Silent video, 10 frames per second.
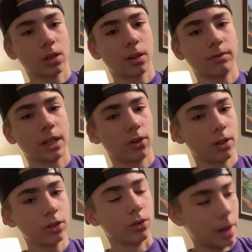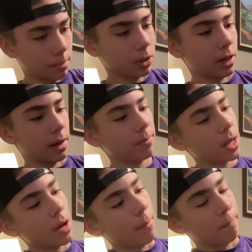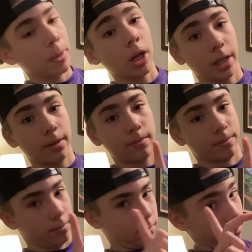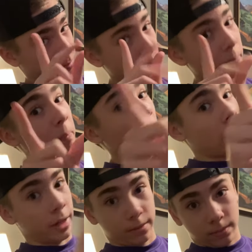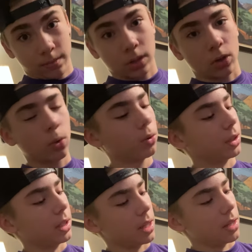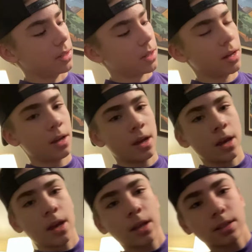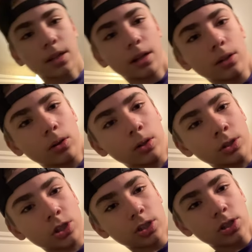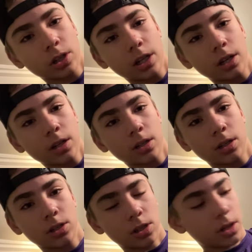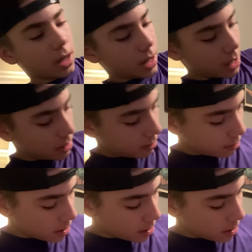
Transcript: your glove down on it and you wrap it around. But, but, the cool thing is, it's got a little adjuster here, so you can kind of